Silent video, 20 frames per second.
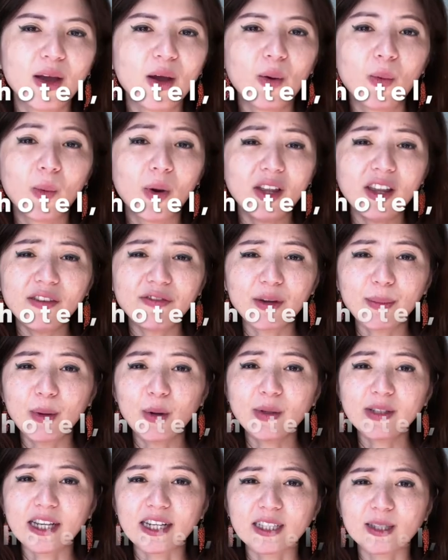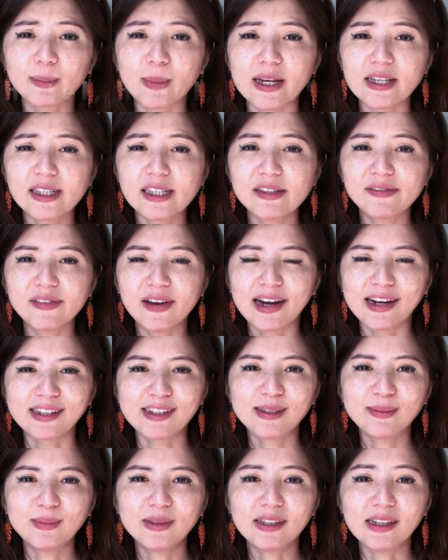One of the most expensive
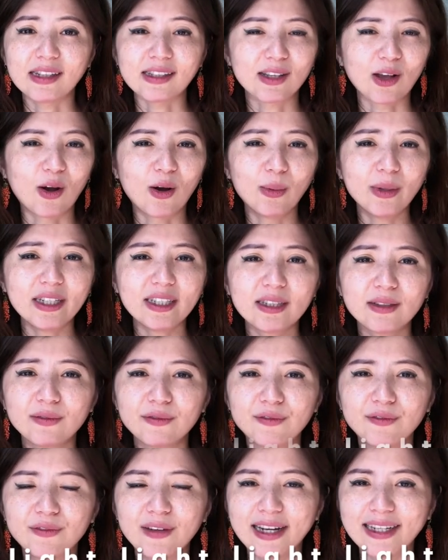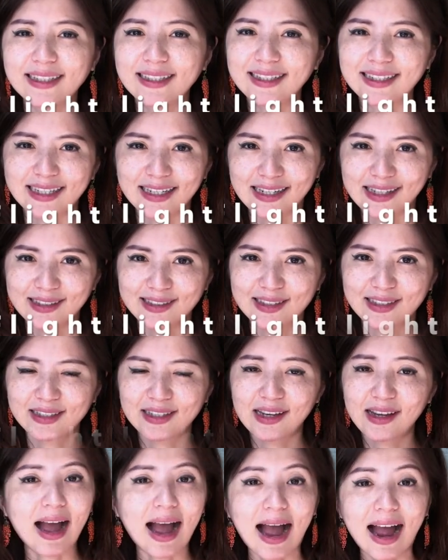items is always flight tickets.
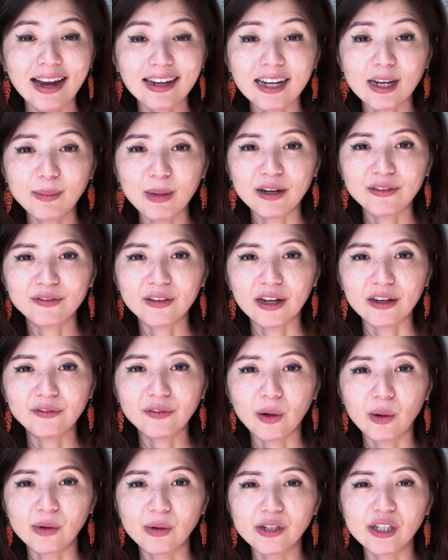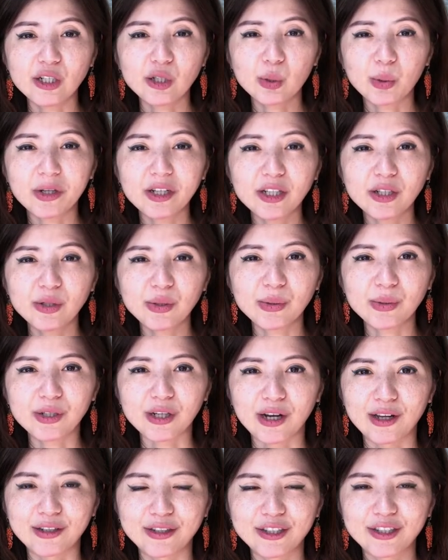I got my flight for only
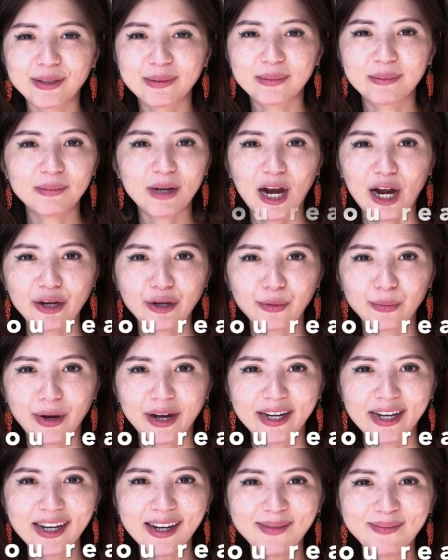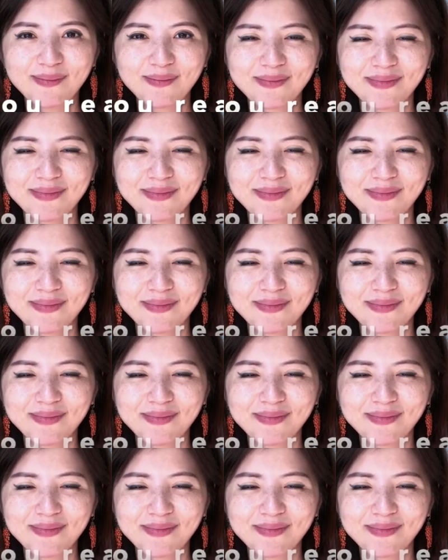$22. Are you ready?